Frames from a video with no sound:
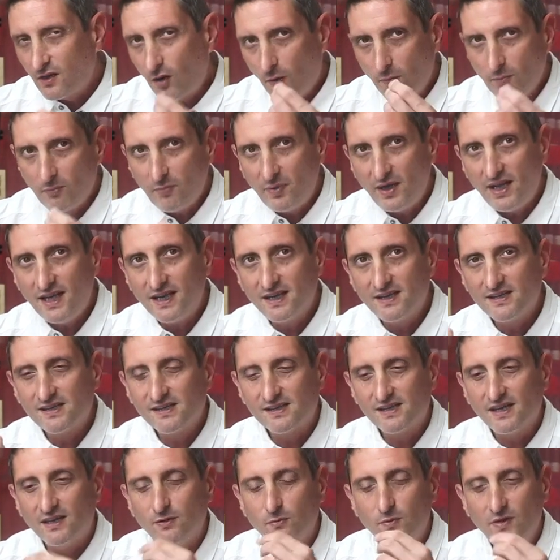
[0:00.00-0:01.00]

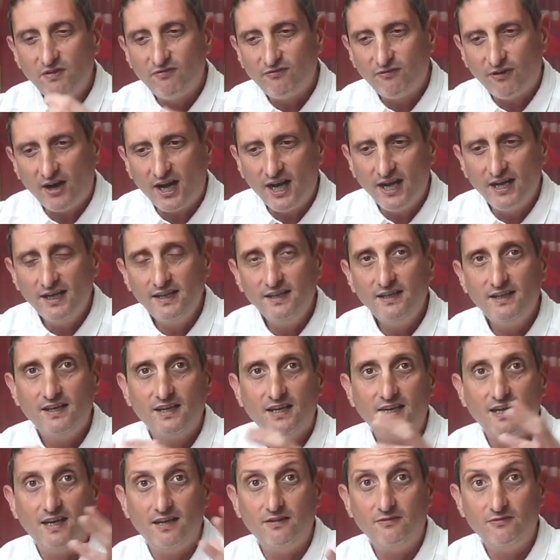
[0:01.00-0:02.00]
complex and
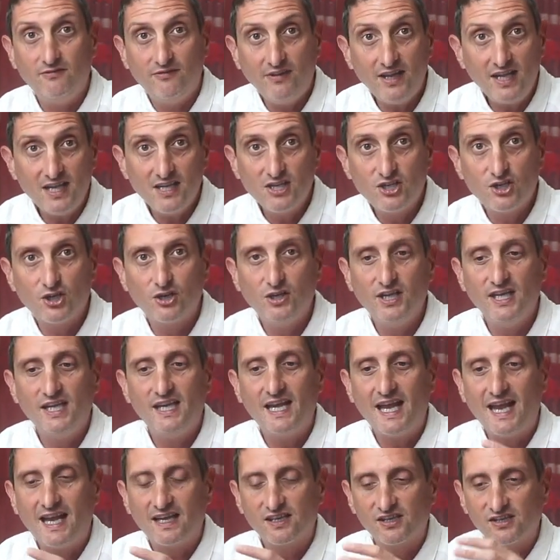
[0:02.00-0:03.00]
refined and
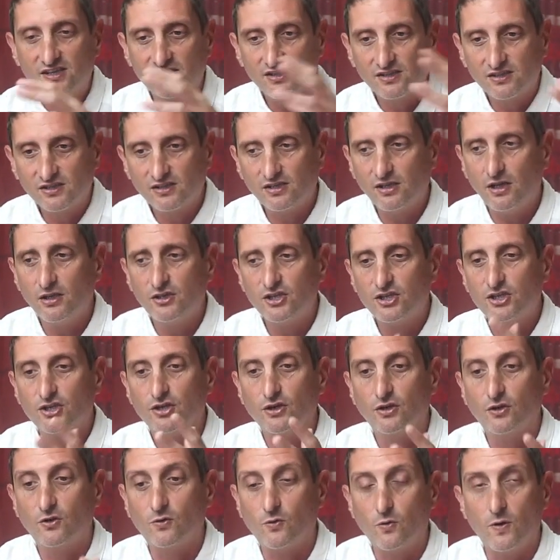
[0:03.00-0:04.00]
eventually has
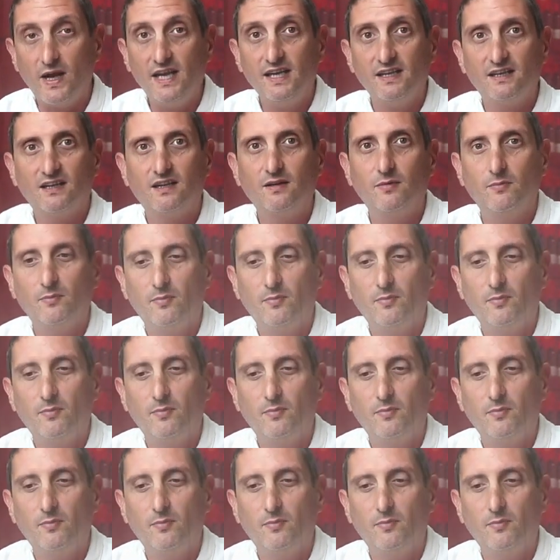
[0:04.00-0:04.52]
such a great